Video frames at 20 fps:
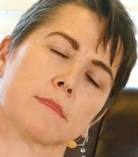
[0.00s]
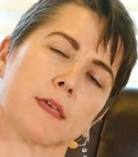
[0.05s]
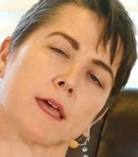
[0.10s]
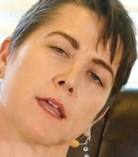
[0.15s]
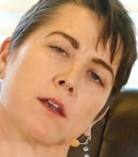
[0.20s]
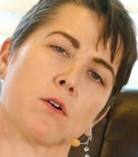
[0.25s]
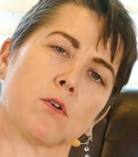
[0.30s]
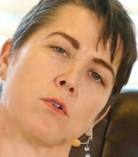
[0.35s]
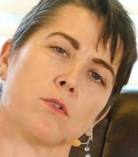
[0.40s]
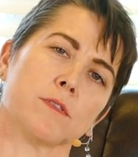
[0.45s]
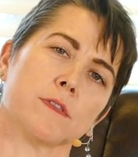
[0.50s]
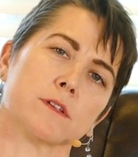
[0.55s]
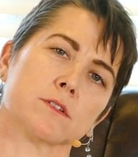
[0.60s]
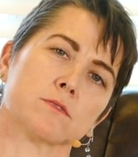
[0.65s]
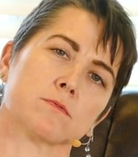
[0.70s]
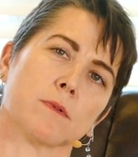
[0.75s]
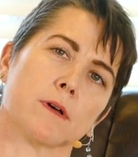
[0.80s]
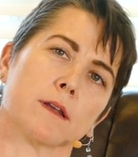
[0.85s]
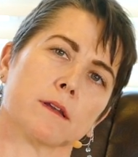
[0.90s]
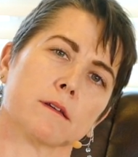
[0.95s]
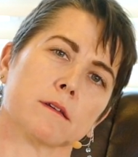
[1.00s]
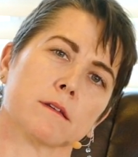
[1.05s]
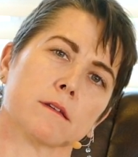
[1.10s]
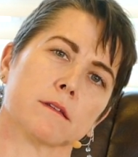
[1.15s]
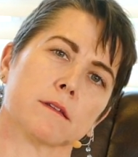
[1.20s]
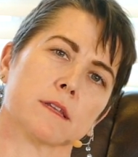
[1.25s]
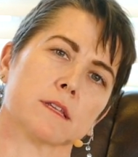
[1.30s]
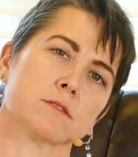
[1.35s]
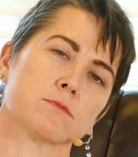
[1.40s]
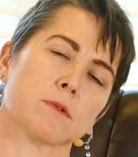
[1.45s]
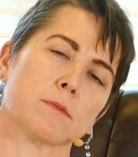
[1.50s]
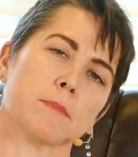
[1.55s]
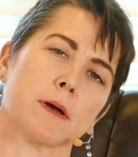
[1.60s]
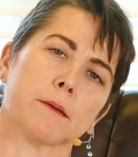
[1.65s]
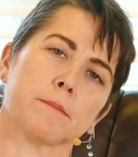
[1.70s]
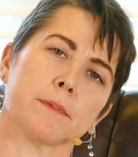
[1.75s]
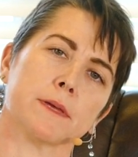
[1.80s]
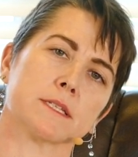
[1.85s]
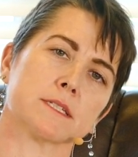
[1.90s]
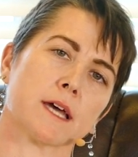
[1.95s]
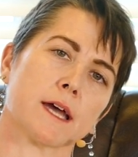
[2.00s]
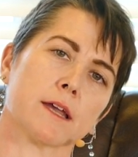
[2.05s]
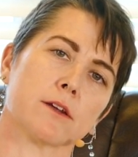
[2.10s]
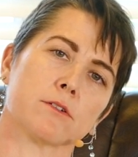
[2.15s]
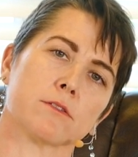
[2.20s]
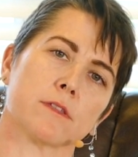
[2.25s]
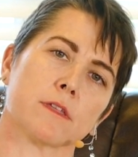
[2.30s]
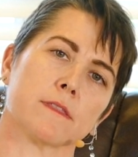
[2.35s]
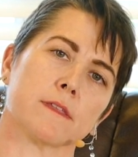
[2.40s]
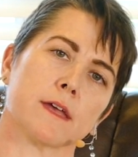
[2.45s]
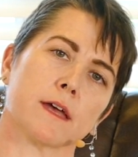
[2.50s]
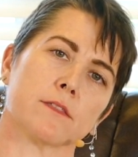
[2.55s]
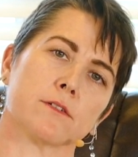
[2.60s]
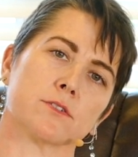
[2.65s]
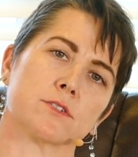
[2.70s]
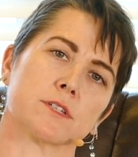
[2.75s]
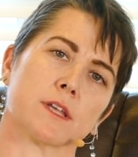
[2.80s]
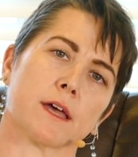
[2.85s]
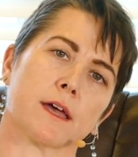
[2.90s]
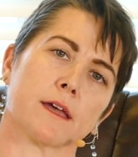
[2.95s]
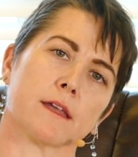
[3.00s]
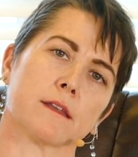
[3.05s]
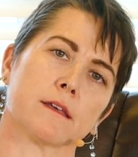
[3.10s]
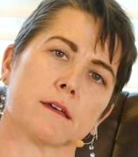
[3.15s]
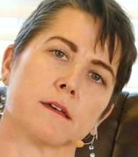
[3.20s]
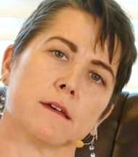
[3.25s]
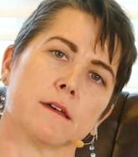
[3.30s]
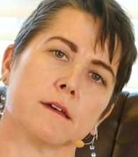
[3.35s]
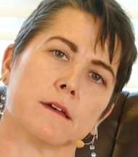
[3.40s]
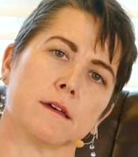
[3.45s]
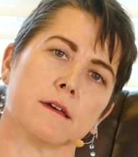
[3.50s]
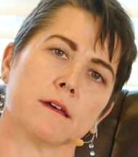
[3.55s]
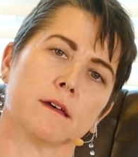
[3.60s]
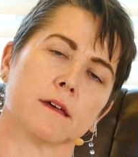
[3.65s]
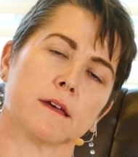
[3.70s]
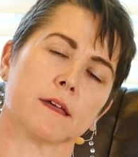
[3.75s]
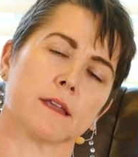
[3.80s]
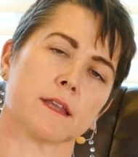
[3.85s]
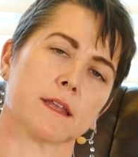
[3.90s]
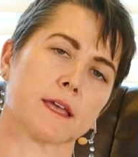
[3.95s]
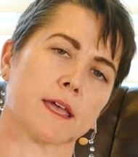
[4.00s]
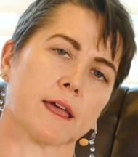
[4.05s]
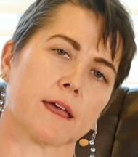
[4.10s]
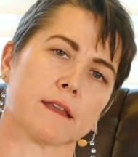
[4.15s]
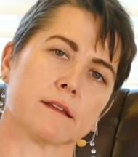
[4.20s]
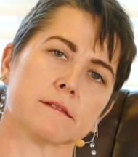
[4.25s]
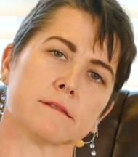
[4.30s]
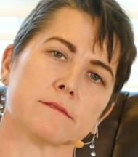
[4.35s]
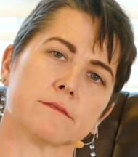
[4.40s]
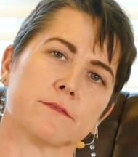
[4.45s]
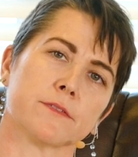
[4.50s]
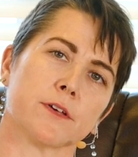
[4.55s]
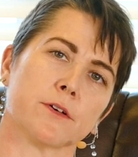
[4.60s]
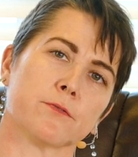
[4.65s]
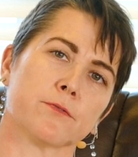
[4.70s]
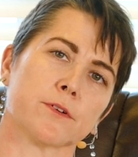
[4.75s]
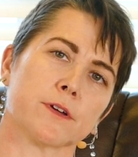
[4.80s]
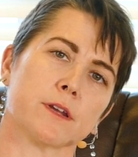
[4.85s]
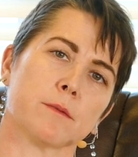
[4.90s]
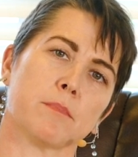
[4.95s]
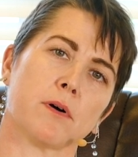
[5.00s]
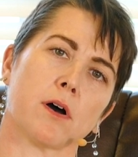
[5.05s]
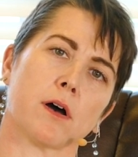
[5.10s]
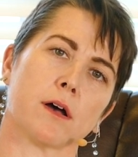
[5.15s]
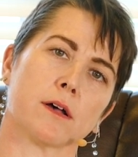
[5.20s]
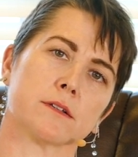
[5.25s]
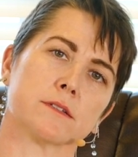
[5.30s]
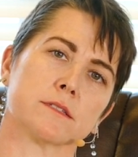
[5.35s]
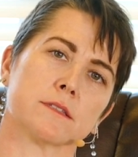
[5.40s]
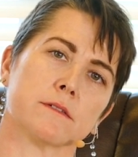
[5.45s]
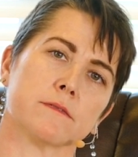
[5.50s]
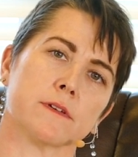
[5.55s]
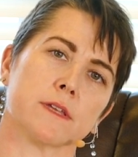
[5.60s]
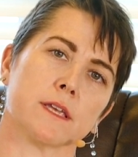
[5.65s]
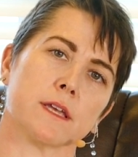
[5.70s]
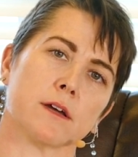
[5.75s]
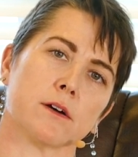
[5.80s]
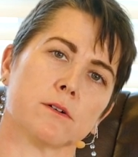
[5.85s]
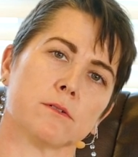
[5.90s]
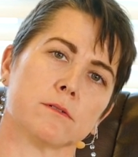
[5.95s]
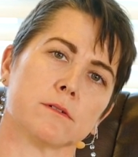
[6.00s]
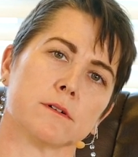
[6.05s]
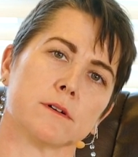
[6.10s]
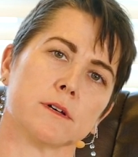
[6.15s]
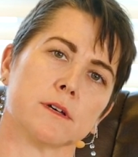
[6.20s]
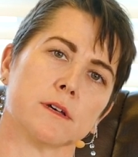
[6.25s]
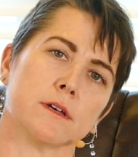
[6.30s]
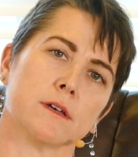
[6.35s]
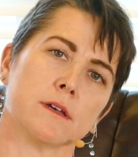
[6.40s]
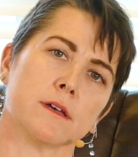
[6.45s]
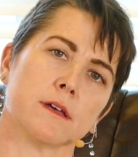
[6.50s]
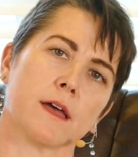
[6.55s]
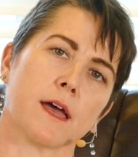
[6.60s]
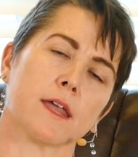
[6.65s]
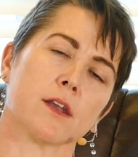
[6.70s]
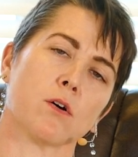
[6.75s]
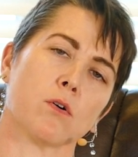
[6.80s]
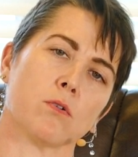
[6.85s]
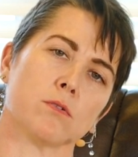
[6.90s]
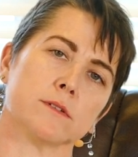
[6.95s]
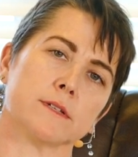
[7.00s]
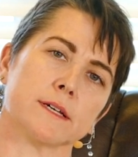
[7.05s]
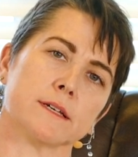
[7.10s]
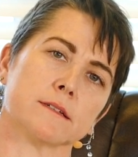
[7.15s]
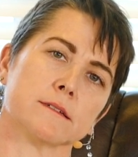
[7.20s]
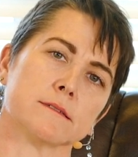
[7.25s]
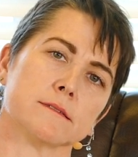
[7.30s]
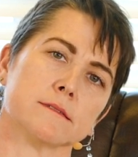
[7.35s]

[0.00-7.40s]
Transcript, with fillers: And hold this one. This one might be tighter than the other side. And again, feel free to pause the video and hold it.